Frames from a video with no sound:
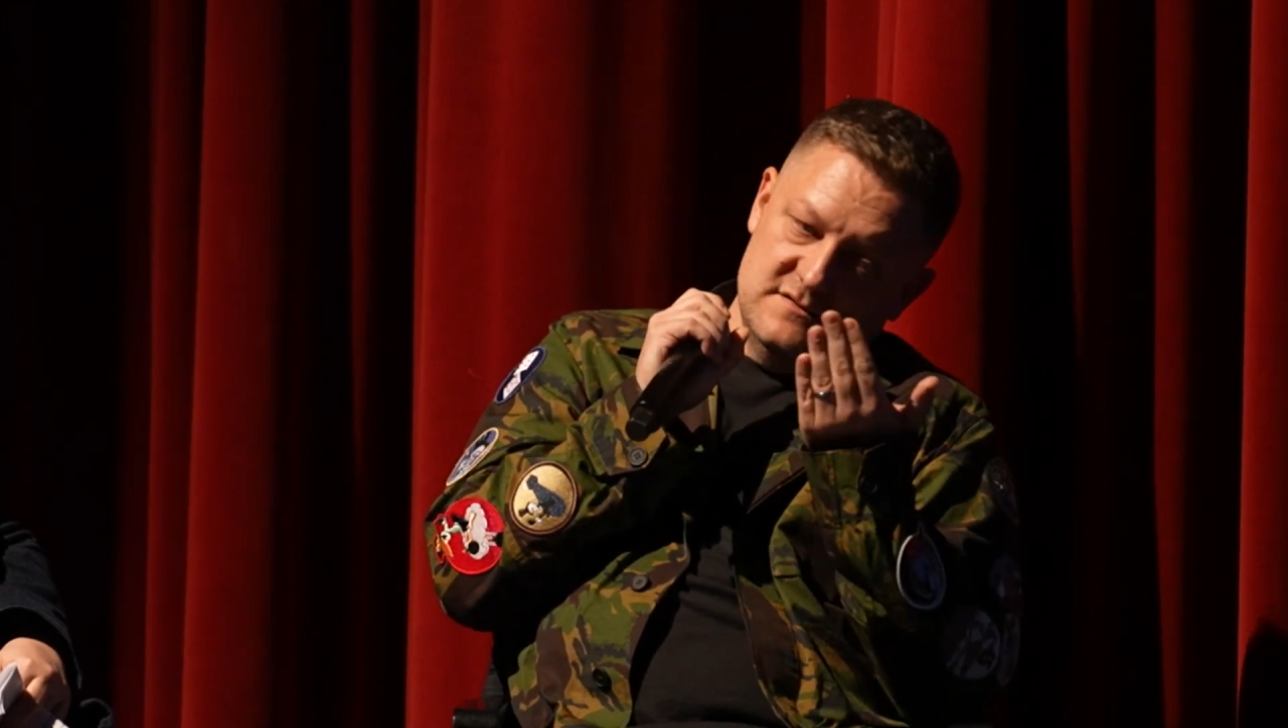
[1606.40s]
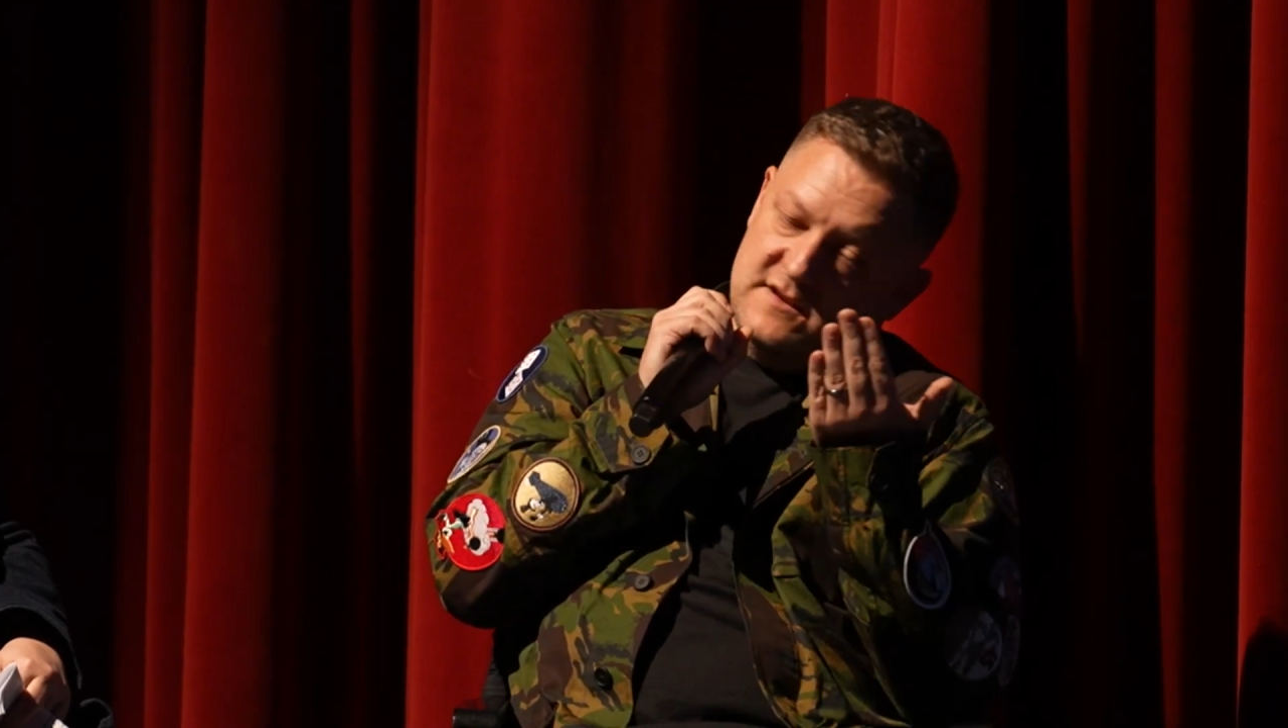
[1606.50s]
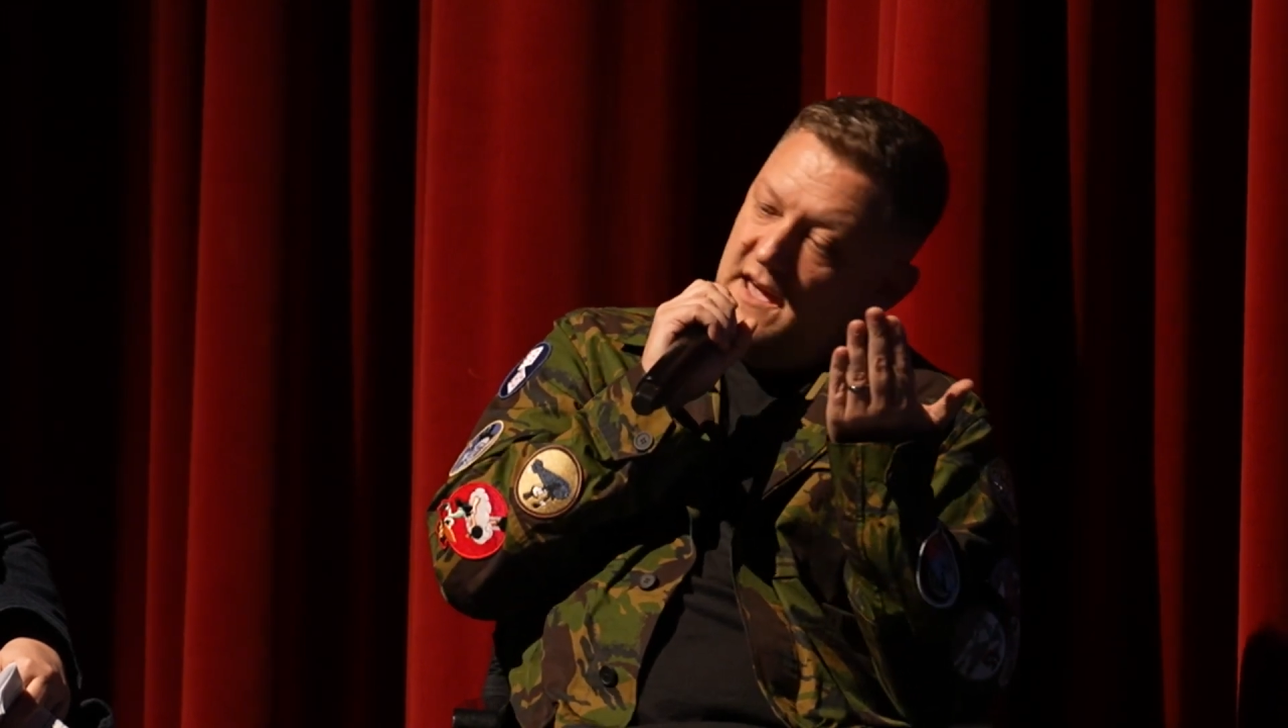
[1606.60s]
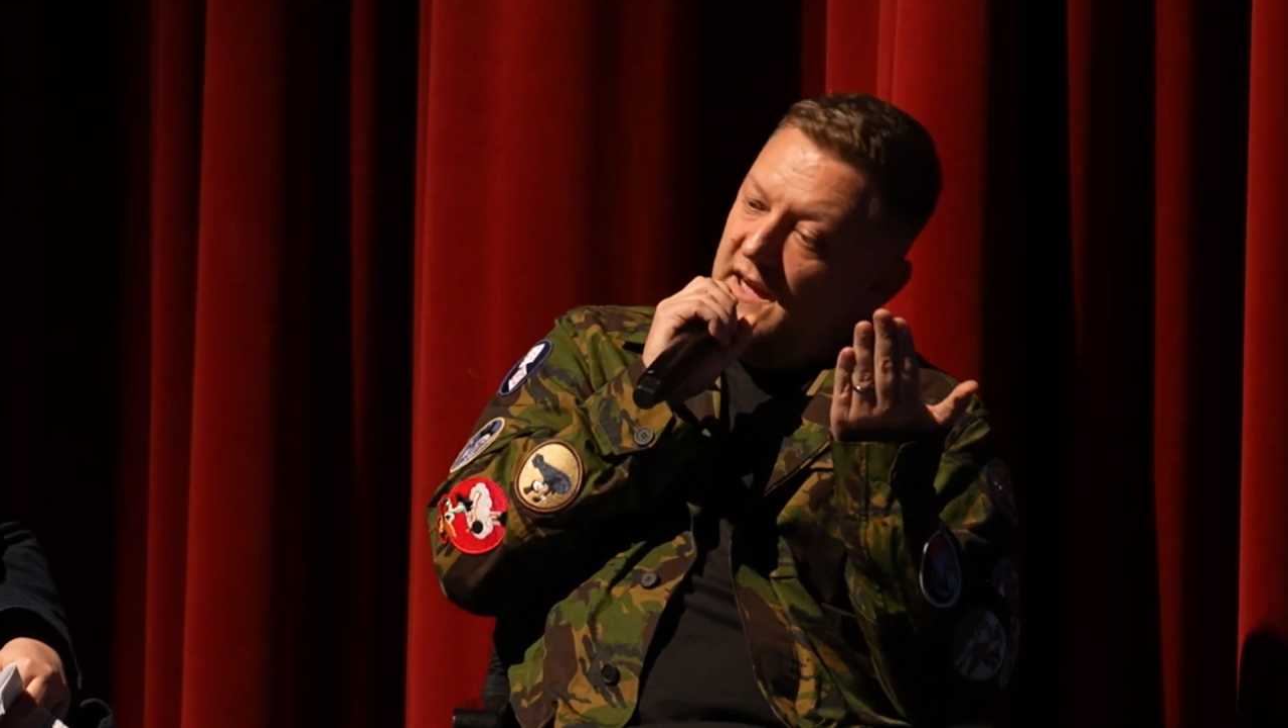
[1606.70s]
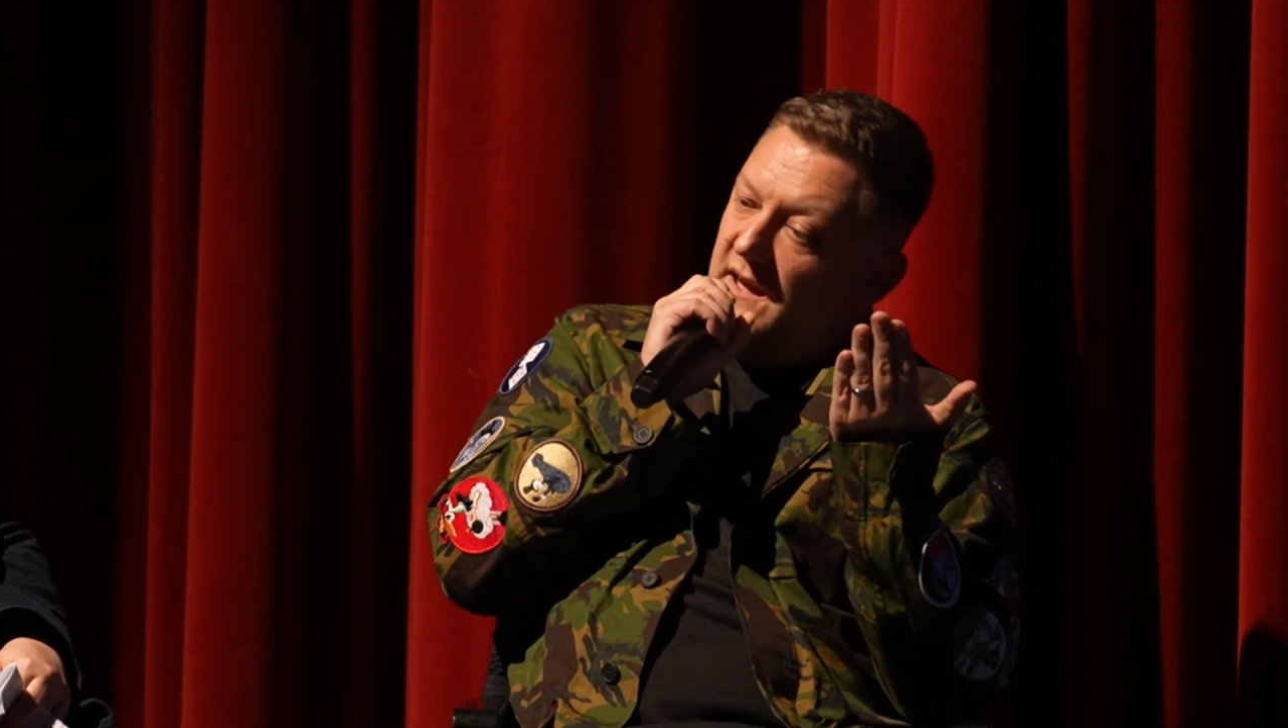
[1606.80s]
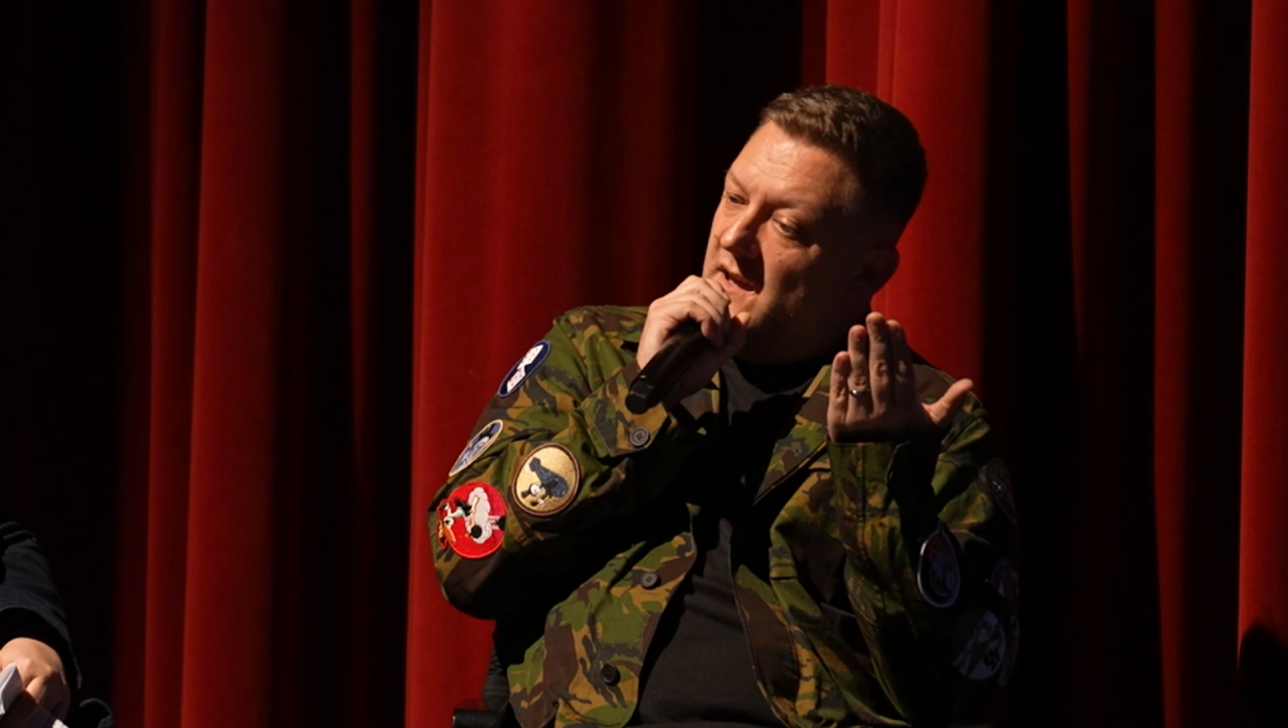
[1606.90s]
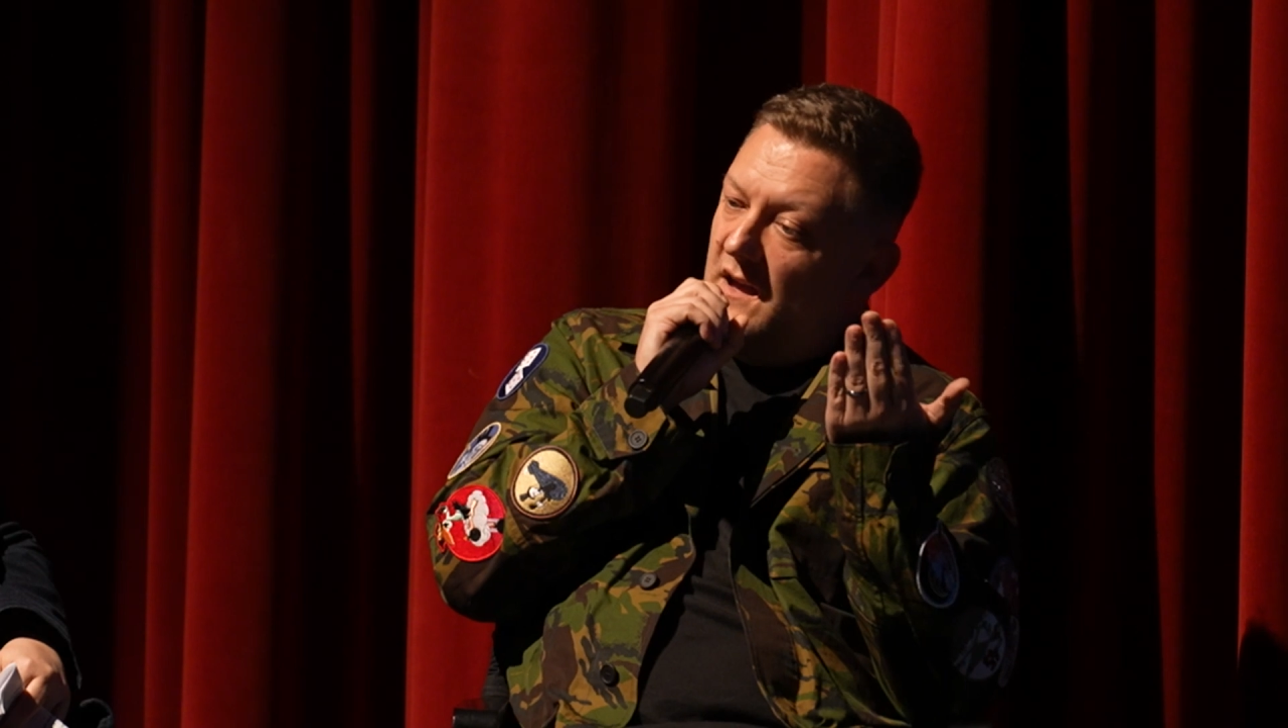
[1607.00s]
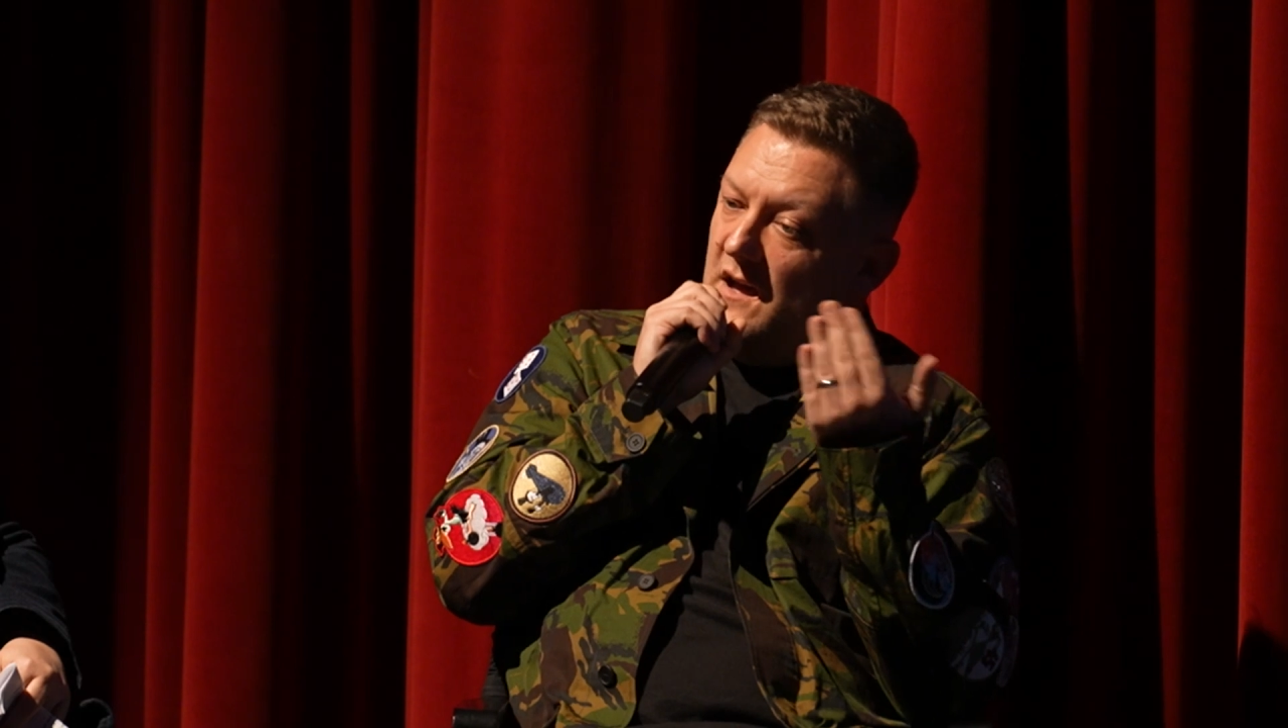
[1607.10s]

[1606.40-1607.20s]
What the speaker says: take